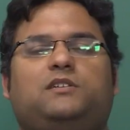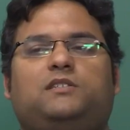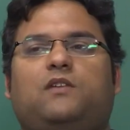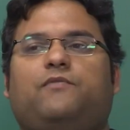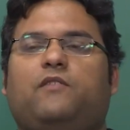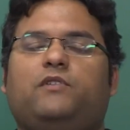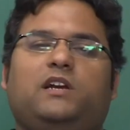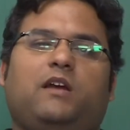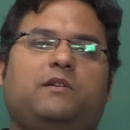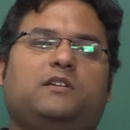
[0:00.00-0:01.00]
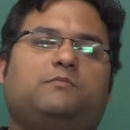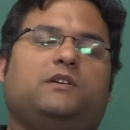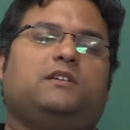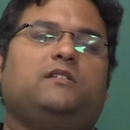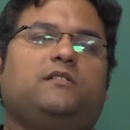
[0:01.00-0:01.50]
itself every time it is
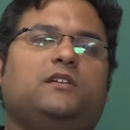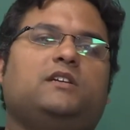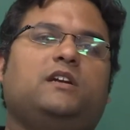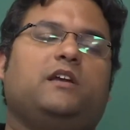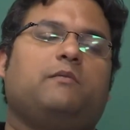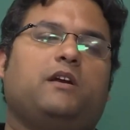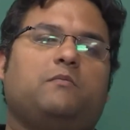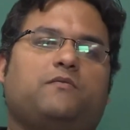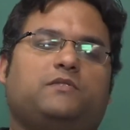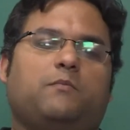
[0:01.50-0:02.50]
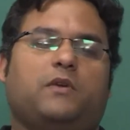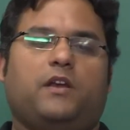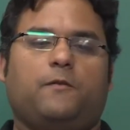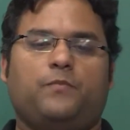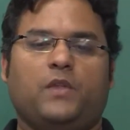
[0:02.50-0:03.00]
present in the genetic makeup of
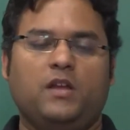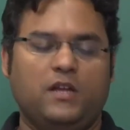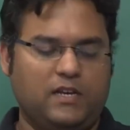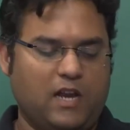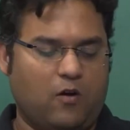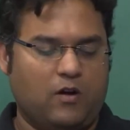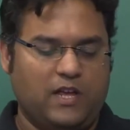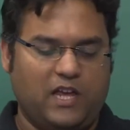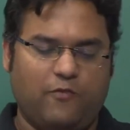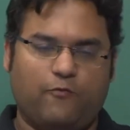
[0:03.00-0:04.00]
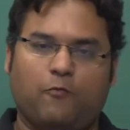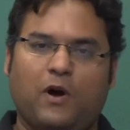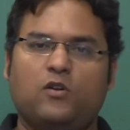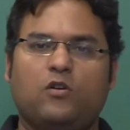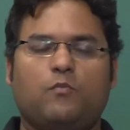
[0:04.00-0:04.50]
somebody. Now if
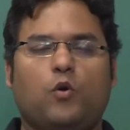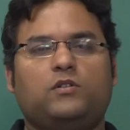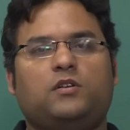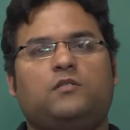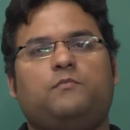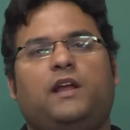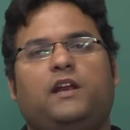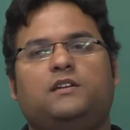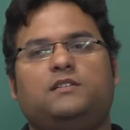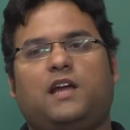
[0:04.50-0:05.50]
one or both parents